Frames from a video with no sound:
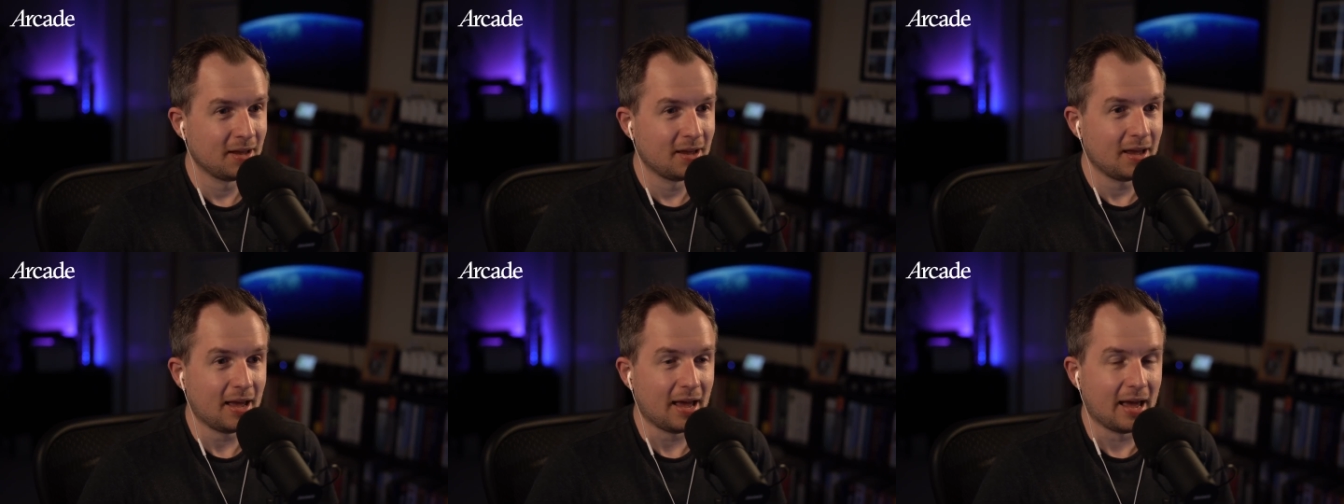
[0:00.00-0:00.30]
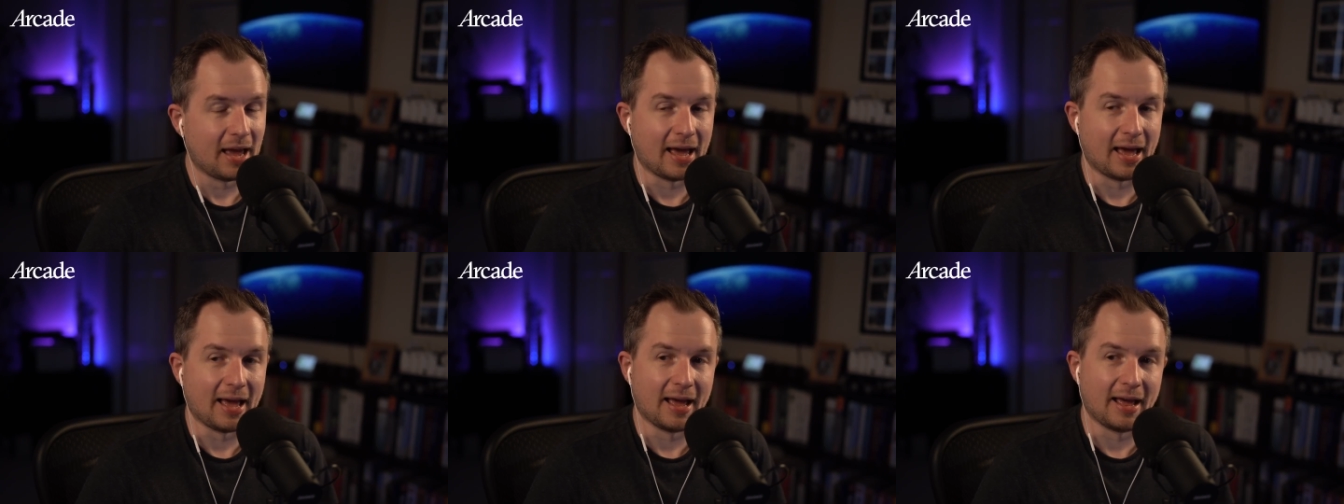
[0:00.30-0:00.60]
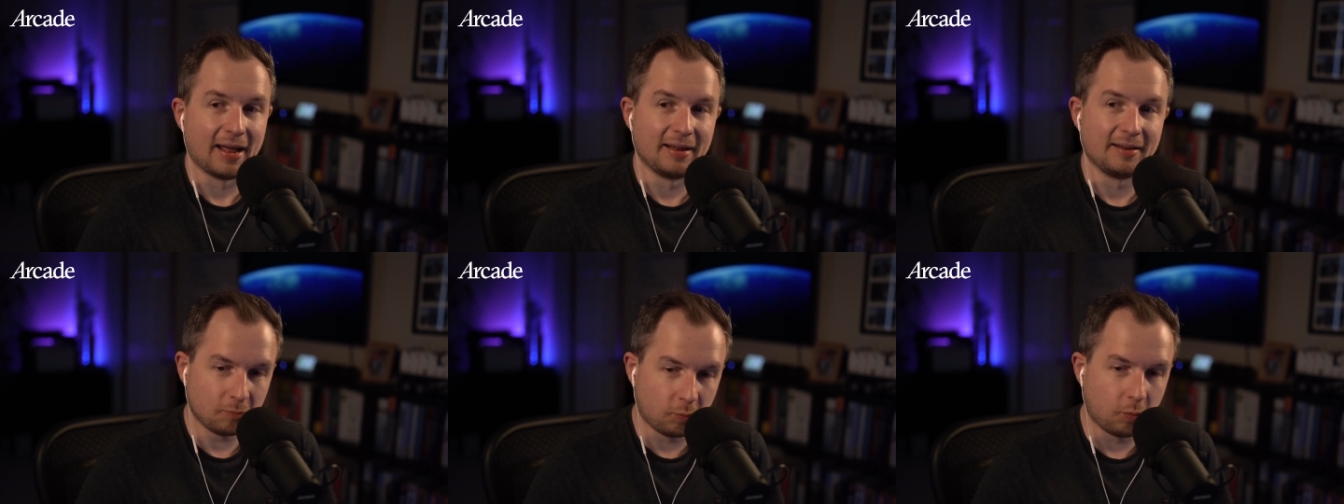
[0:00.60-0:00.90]

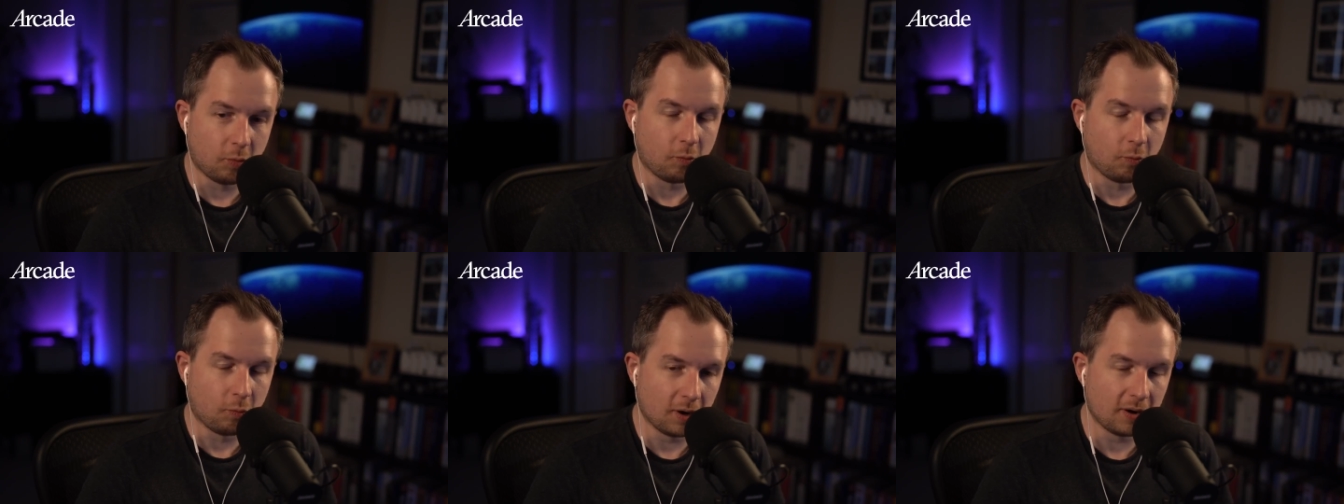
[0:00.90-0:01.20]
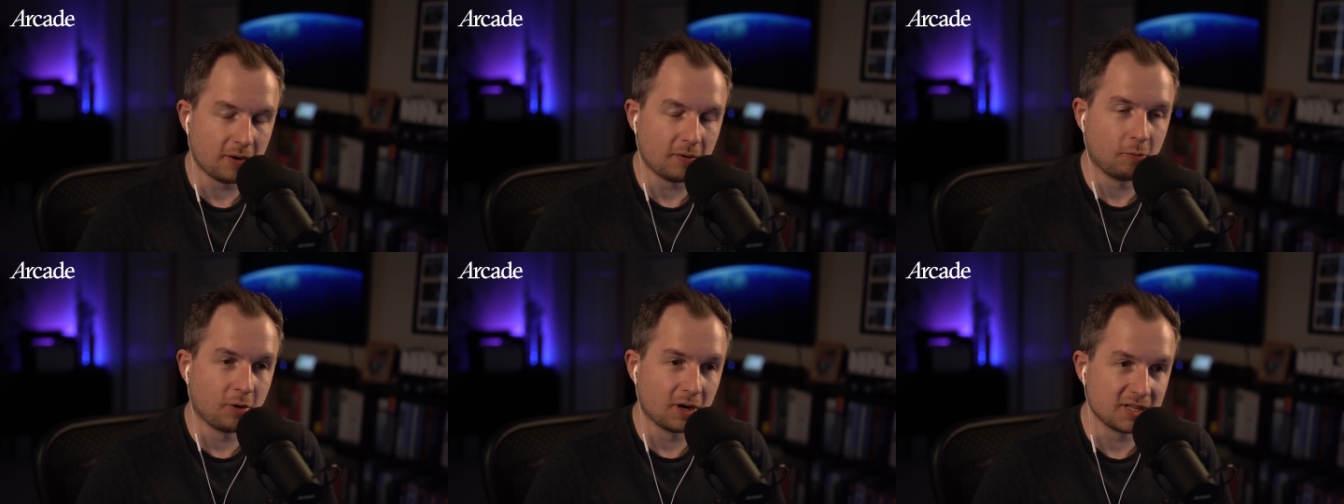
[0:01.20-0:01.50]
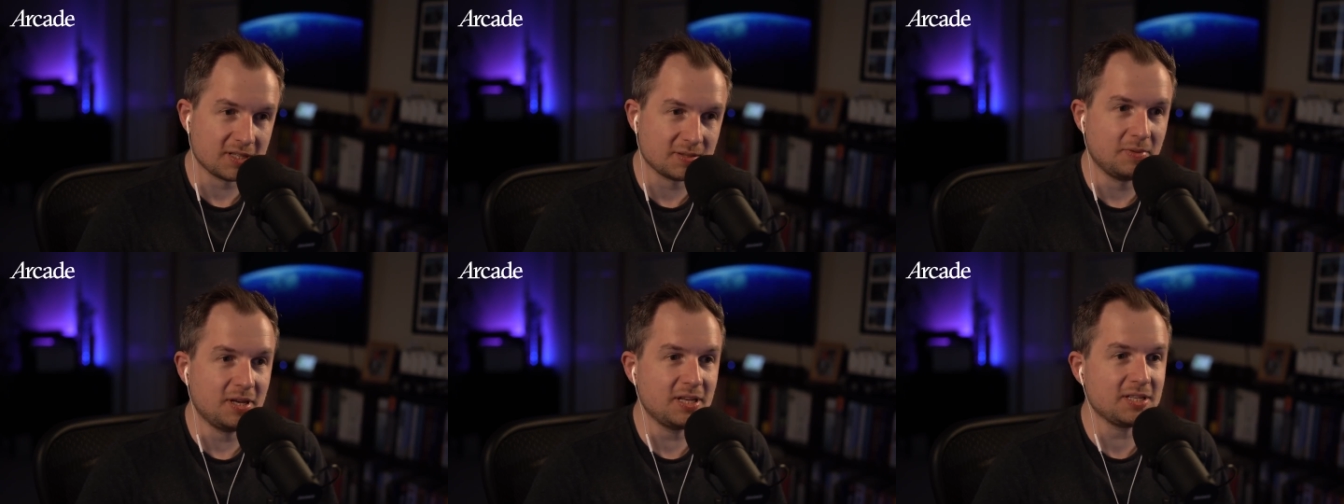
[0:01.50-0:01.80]
And what what
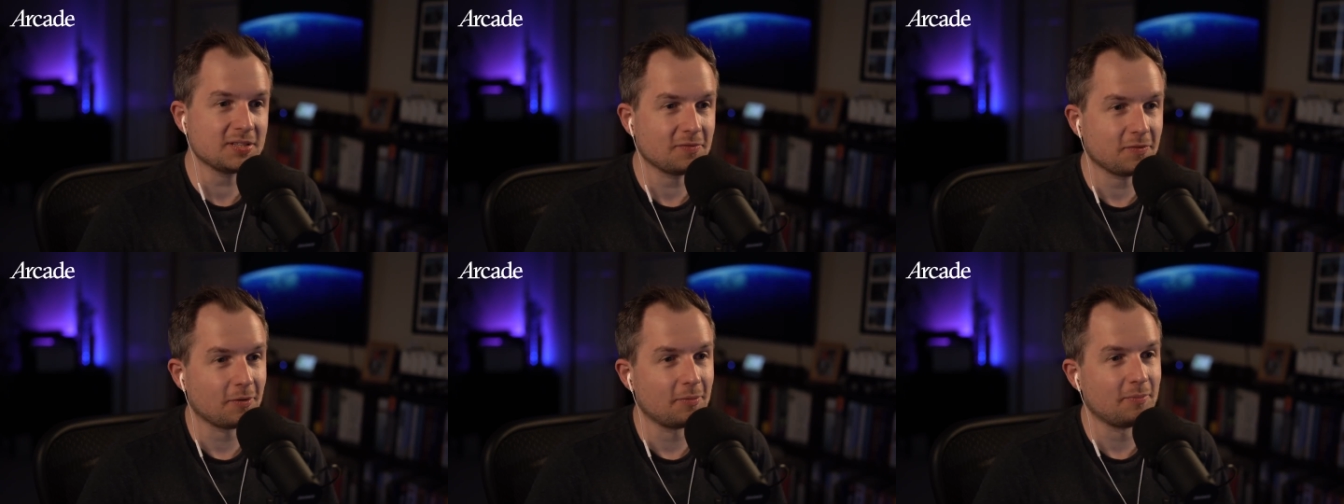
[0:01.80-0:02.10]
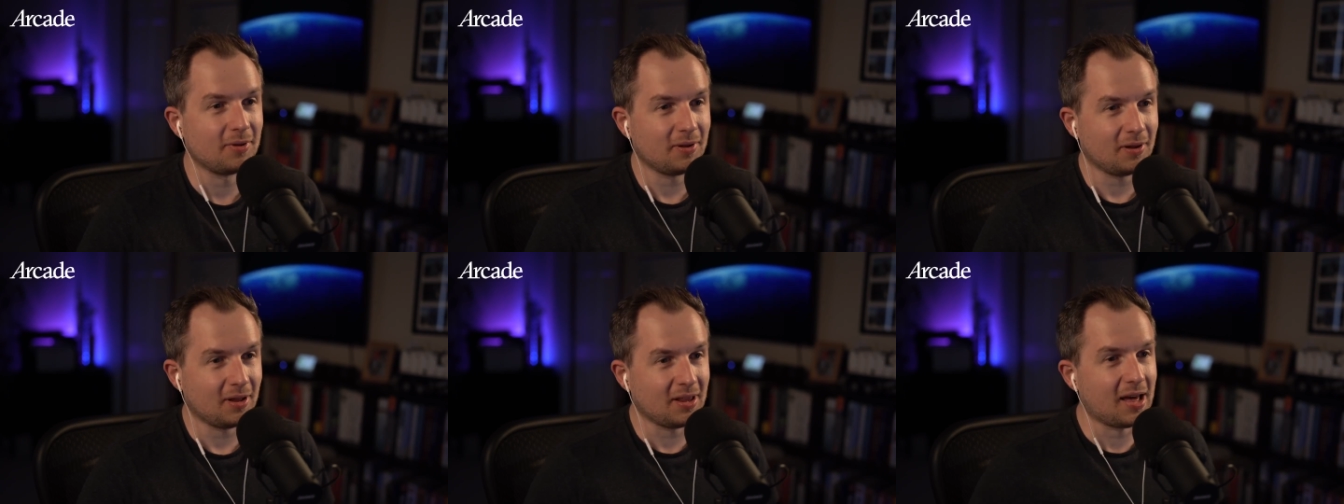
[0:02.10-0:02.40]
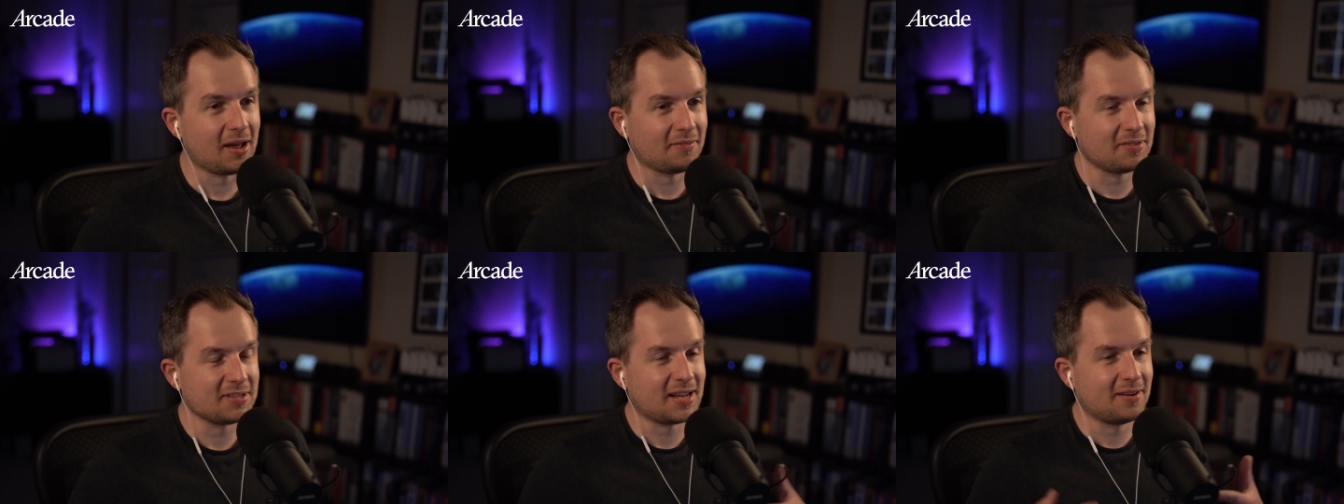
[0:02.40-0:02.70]
is missed from a
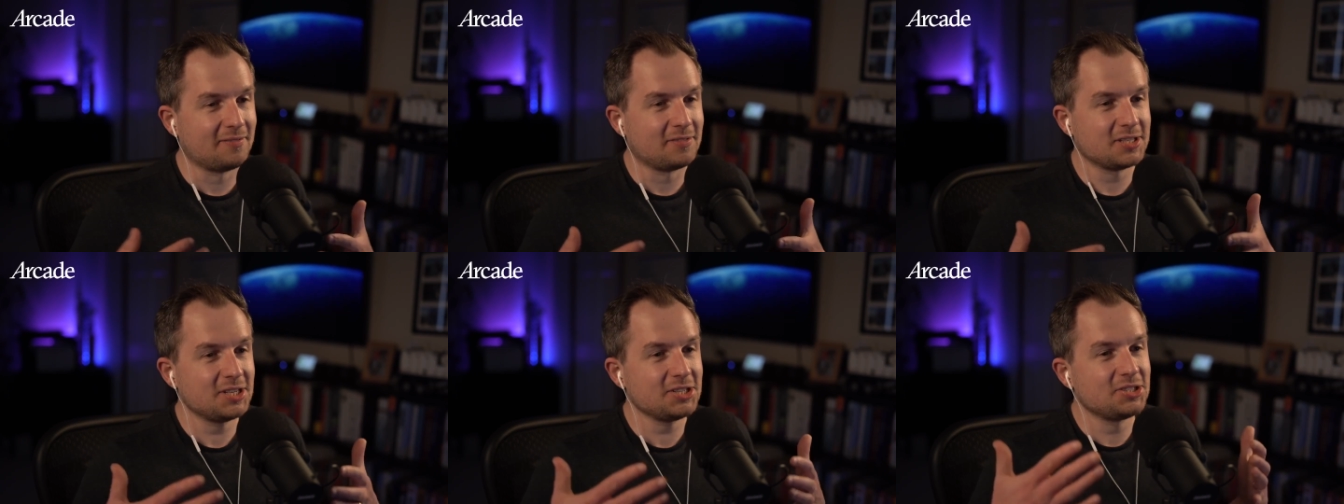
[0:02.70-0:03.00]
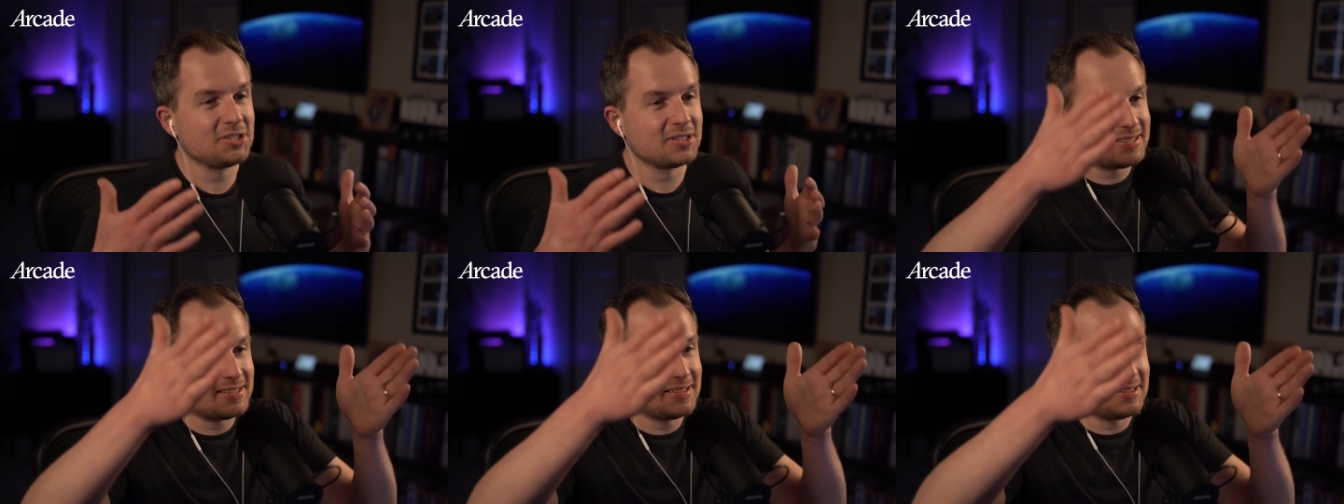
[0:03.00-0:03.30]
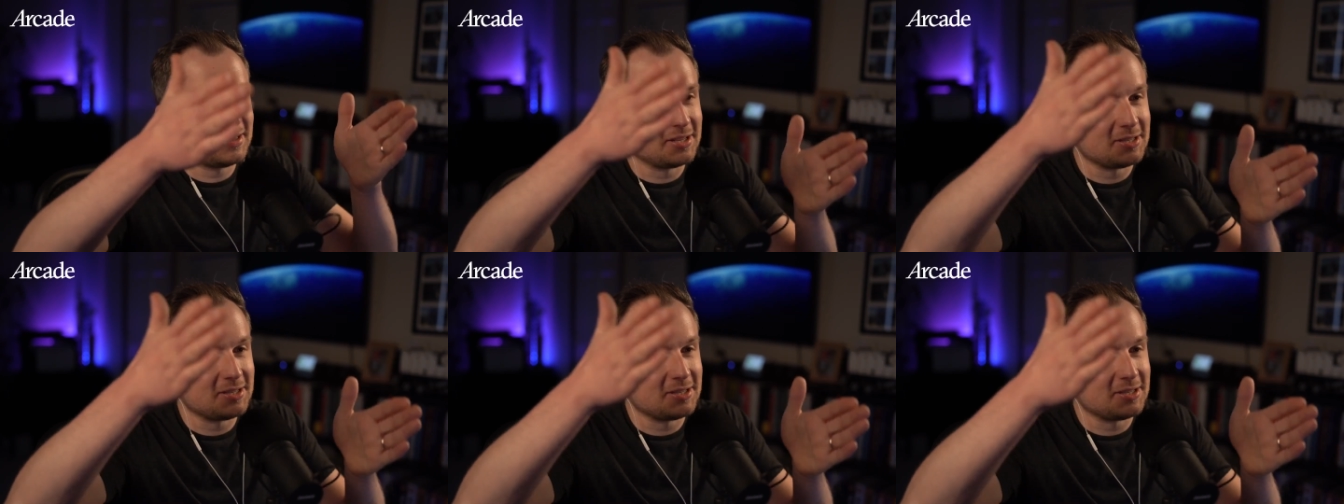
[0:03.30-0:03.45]
lot of this conversation is again